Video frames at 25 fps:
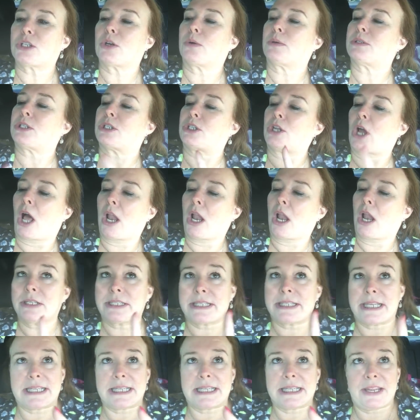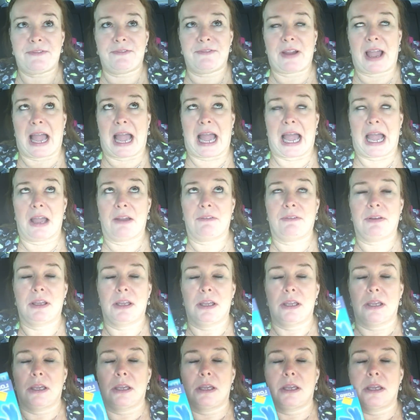so it was $1.65,
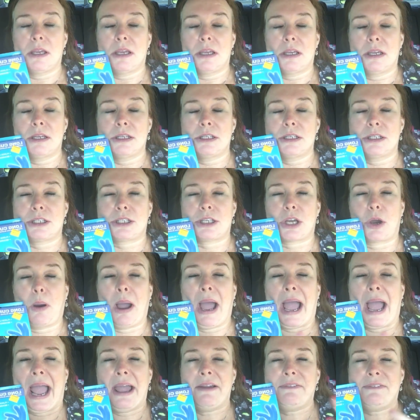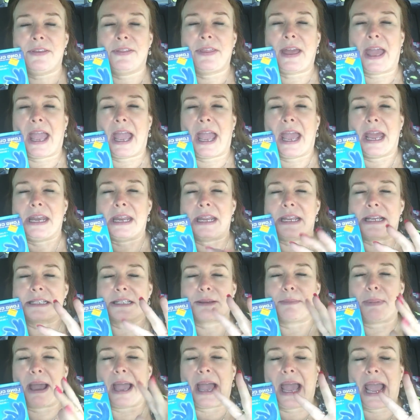so half of that
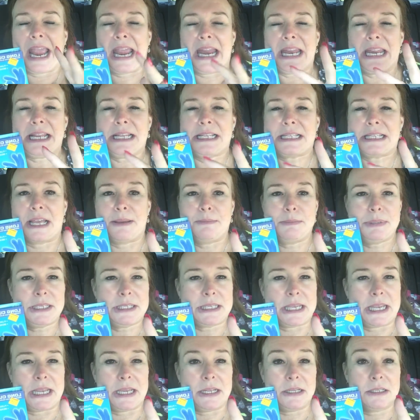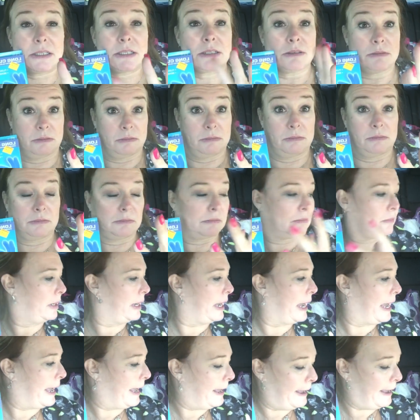is about 80 something cents,
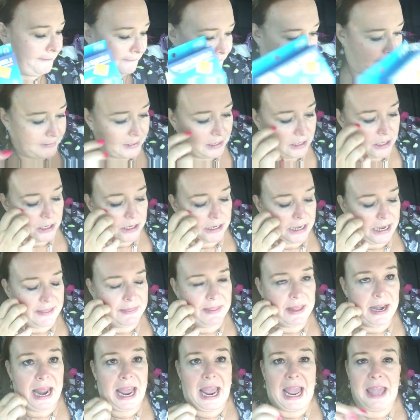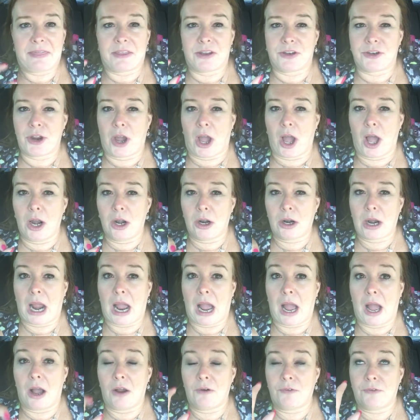okay? And then I had the dollar
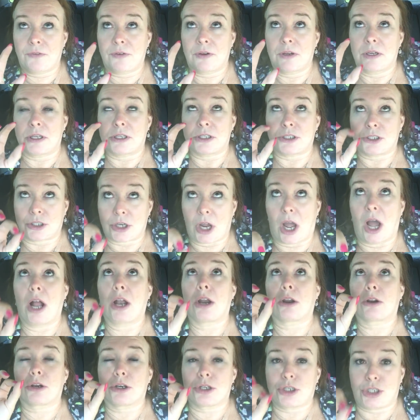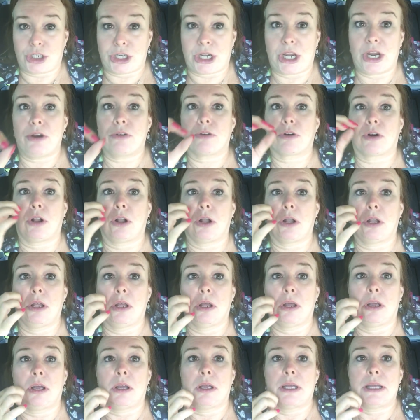off Dollar General
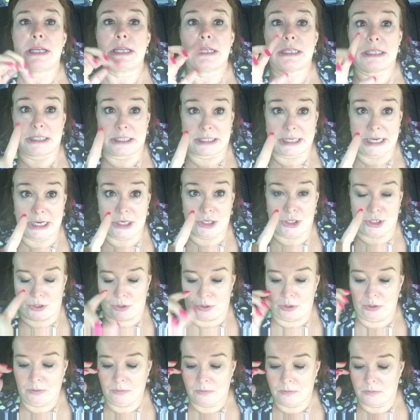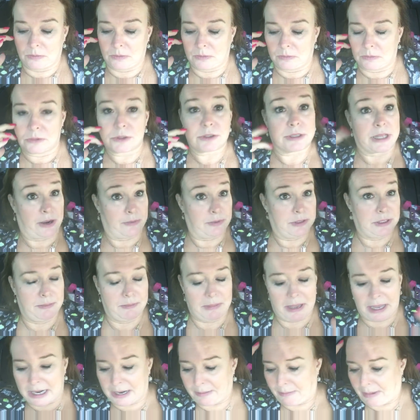digital, so that was a
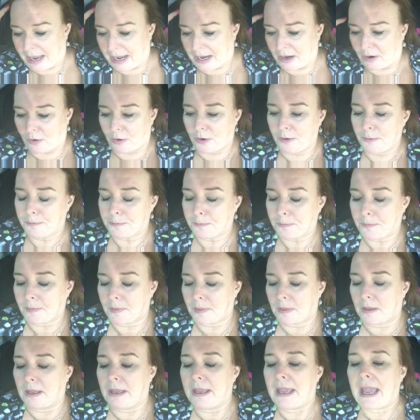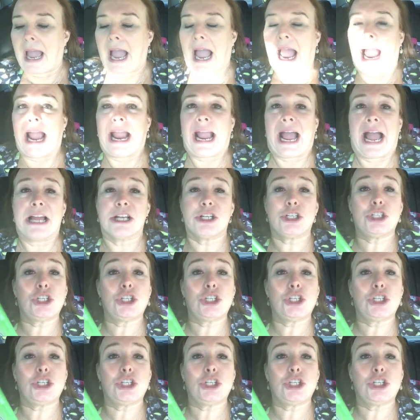money maker. I got